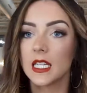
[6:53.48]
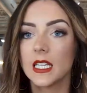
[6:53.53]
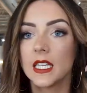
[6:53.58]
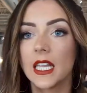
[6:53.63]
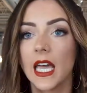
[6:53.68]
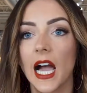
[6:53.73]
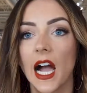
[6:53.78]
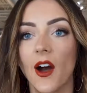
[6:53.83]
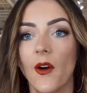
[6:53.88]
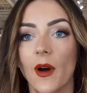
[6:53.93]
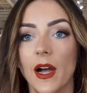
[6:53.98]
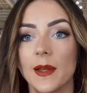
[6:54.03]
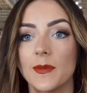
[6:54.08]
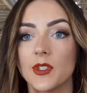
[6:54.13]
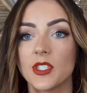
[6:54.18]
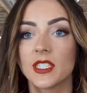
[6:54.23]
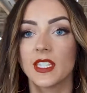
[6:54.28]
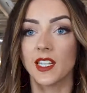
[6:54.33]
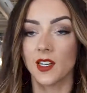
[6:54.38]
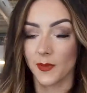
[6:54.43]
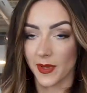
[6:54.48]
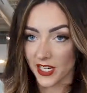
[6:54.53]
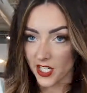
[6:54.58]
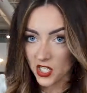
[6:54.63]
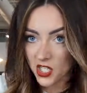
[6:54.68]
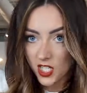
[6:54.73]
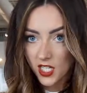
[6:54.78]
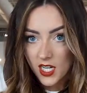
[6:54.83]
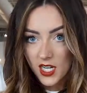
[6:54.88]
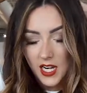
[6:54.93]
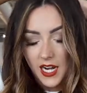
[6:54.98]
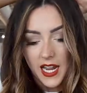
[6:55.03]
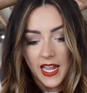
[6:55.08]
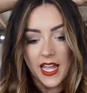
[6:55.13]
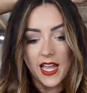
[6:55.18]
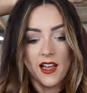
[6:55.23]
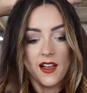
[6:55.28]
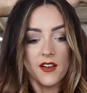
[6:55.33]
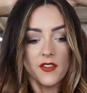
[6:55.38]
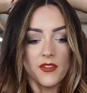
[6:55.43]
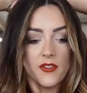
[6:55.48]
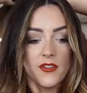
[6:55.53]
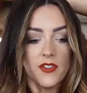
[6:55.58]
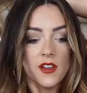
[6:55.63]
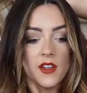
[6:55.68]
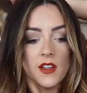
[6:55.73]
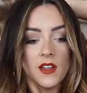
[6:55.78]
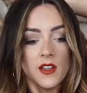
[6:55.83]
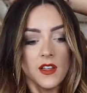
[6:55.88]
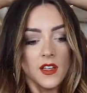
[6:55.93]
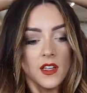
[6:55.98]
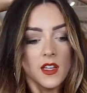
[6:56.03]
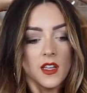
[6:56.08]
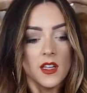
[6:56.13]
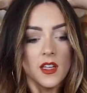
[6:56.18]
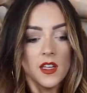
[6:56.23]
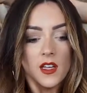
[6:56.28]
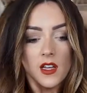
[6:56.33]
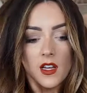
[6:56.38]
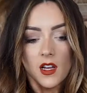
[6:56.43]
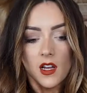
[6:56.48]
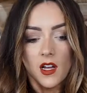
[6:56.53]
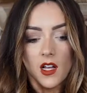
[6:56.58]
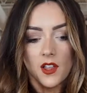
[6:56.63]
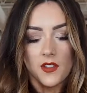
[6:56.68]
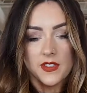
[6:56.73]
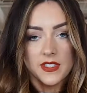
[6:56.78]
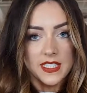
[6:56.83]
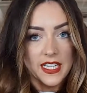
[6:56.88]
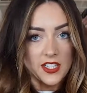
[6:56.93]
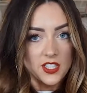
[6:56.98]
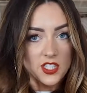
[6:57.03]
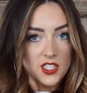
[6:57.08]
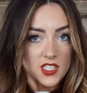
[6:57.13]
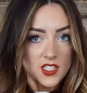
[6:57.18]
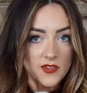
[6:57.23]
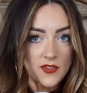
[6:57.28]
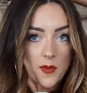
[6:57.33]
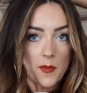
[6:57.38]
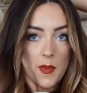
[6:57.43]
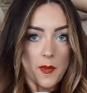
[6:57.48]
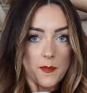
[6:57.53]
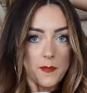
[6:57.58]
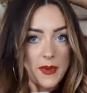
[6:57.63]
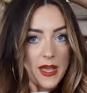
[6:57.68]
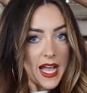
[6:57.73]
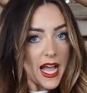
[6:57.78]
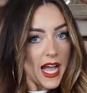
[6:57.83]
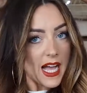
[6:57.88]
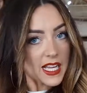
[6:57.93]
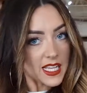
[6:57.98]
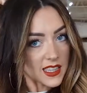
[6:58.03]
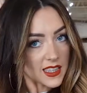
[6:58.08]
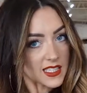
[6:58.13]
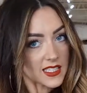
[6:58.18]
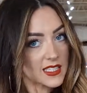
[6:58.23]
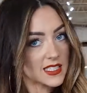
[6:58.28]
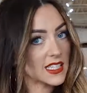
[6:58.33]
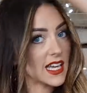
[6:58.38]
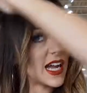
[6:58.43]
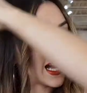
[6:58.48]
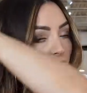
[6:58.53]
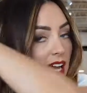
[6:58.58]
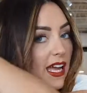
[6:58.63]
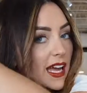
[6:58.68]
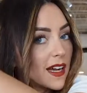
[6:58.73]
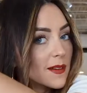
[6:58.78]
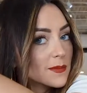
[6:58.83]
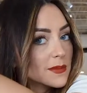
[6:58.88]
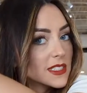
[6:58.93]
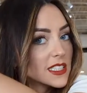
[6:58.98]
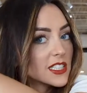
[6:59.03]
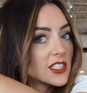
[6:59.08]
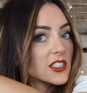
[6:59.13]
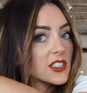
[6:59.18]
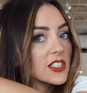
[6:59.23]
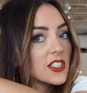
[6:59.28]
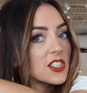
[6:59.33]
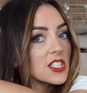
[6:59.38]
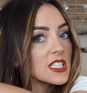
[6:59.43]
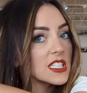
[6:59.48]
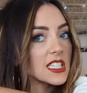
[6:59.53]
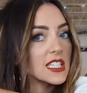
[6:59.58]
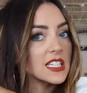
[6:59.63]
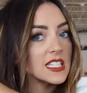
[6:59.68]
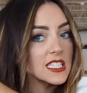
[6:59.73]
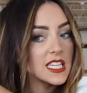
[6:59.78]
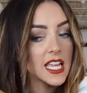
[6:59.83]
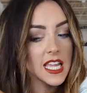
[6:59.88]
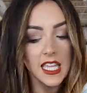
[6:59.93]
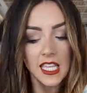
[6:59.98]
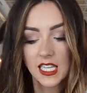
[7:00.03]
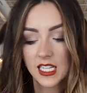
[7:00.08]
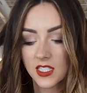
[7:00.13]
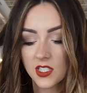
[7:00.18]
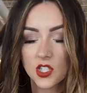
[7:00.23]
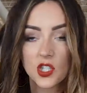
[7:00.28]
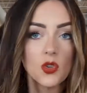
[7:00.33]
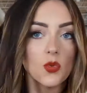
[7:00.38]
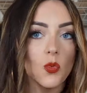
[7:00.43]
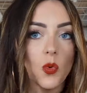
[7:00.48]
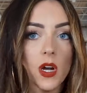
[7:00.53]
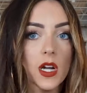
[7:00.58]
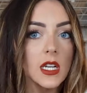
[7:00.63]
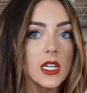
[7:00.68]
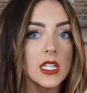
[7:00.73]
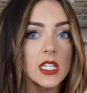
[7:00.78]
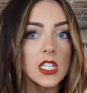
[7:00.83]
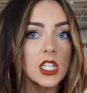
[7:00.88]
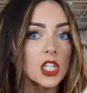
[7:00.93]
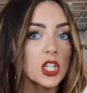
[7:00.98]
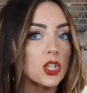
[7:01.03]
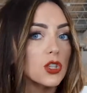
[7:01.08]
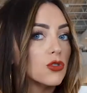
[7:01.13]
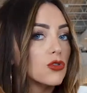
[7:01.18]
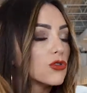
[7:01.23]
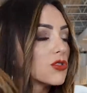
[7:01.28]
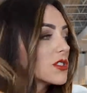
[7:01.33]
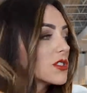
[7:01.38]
Now I'm just gonna make sure I have all the sections from the back. This guy, I'm literally just gonna take into one huge